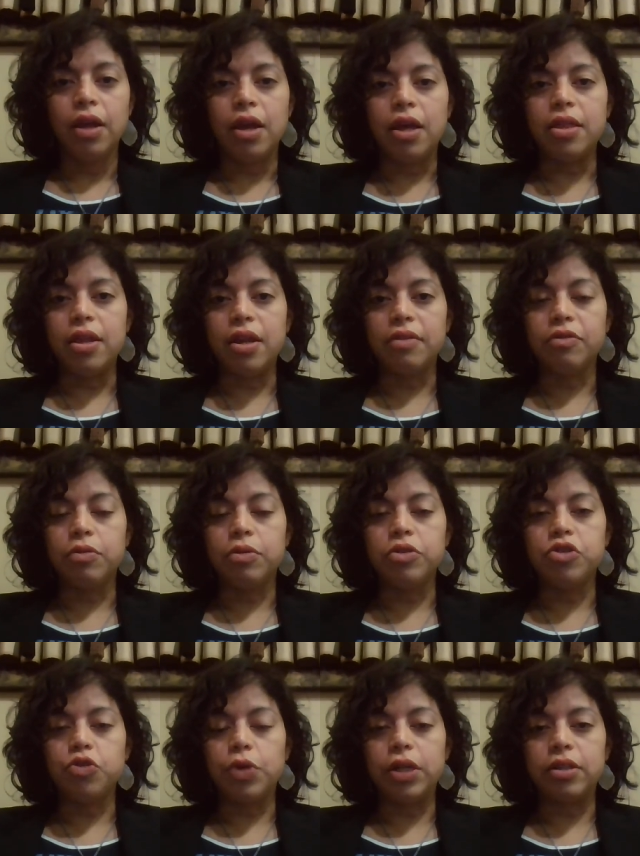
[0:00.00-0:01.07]
and then everyone
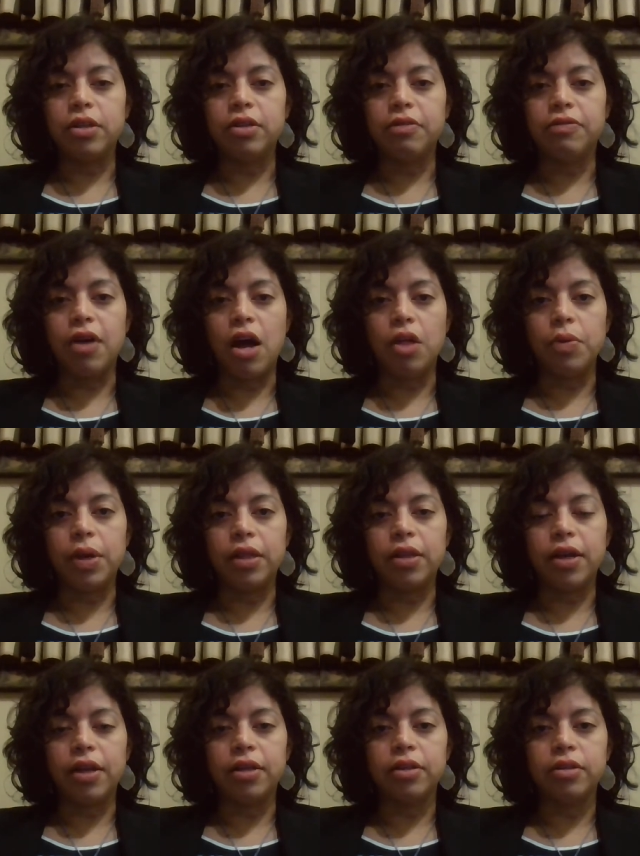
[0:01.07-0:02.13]
joins on the following
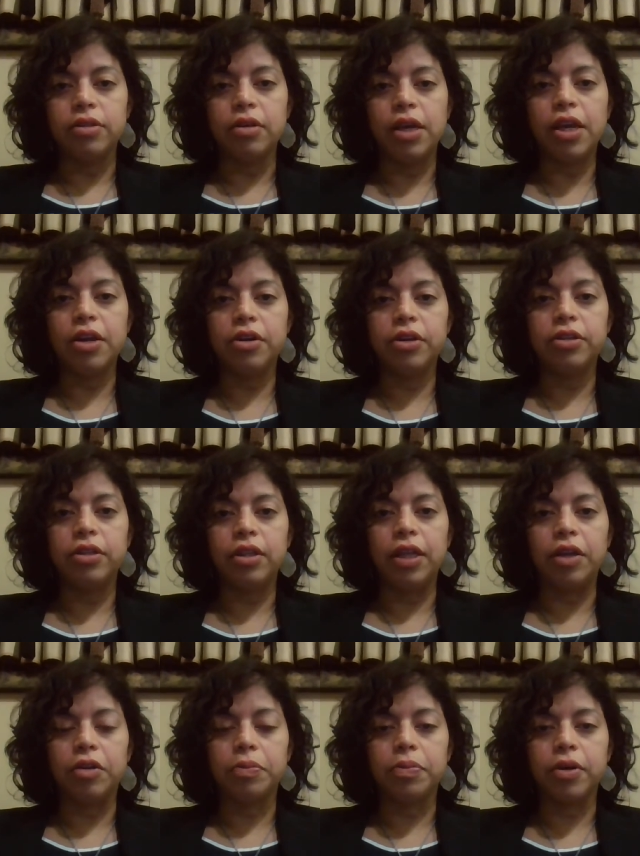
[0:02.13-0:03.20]
line. So here is the
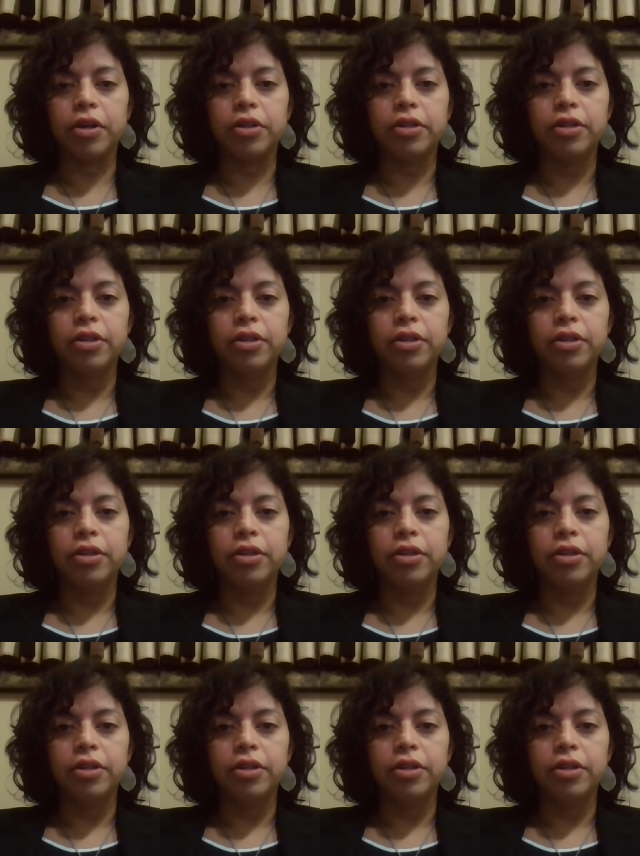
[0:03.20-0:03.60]
leader part.